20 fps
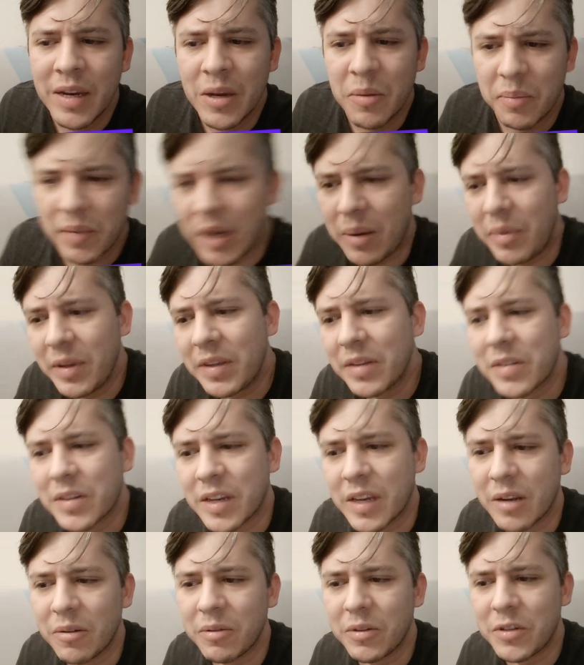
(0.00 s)
Maybe this
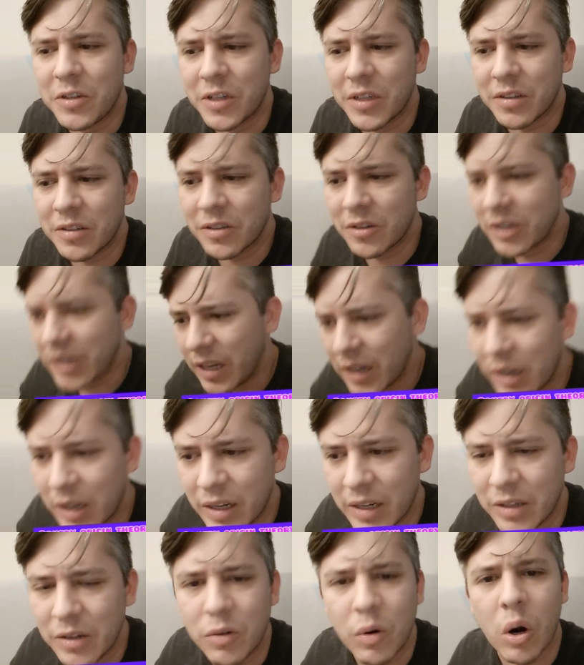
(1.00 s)
kid was just
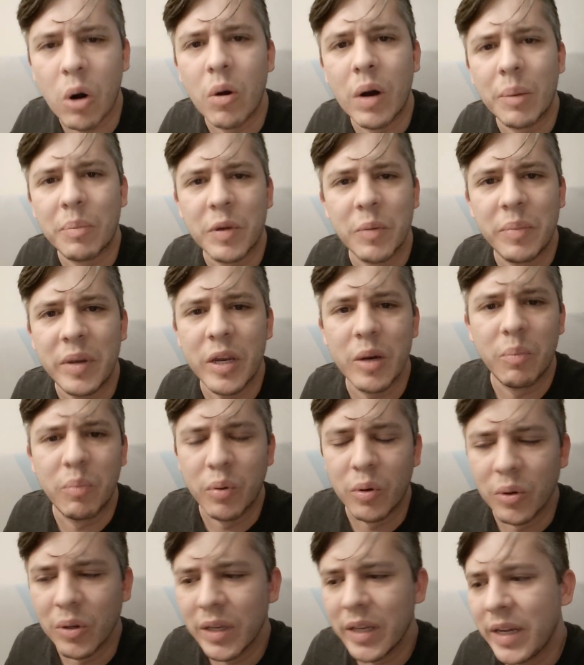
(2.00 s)
gonna grow up to be a
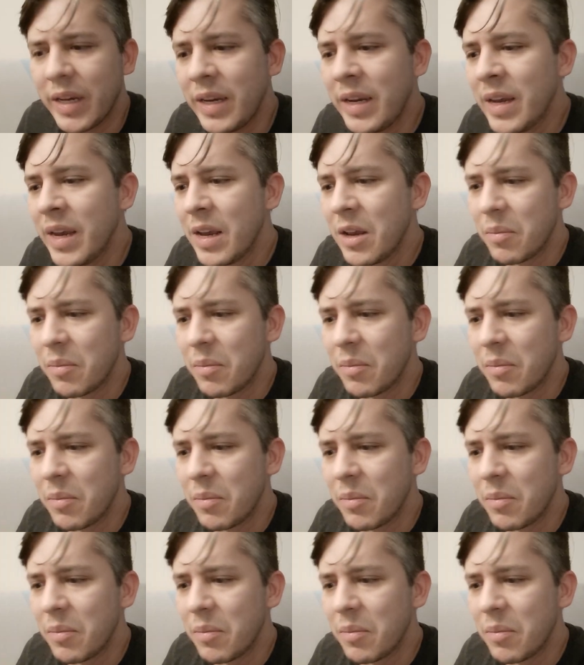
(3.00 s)
bully.